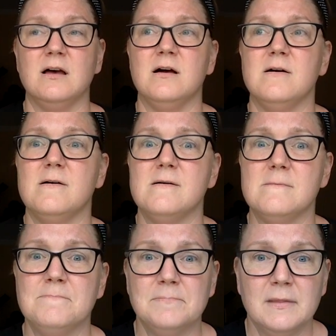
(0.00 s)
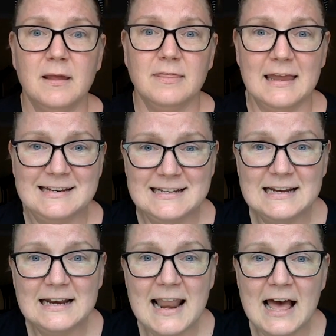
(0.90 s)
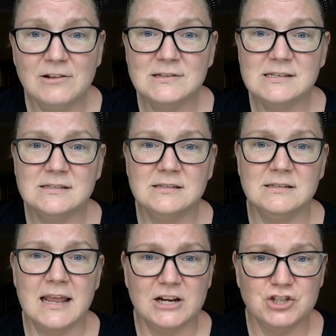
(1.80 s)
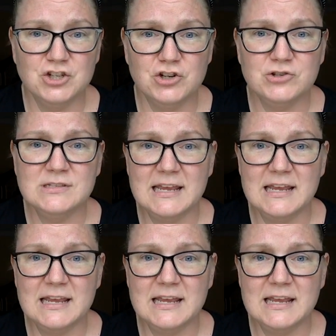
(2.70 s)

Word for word: Um, they did announce next year's